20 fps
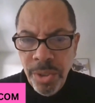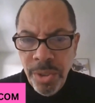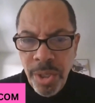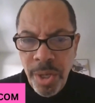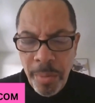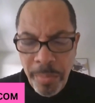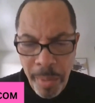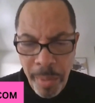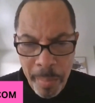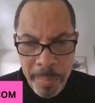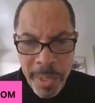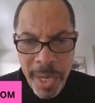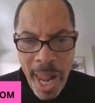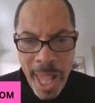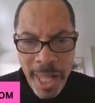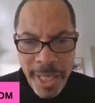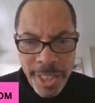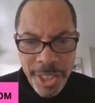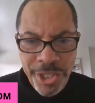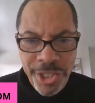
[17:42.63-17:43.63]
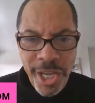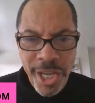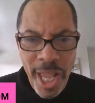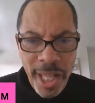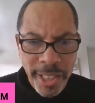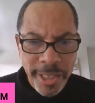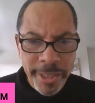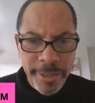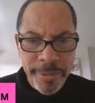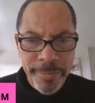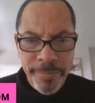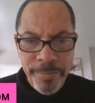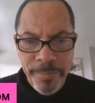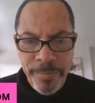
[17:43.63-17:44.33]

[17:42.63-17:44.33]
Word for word: and I'm going to put out a challenge.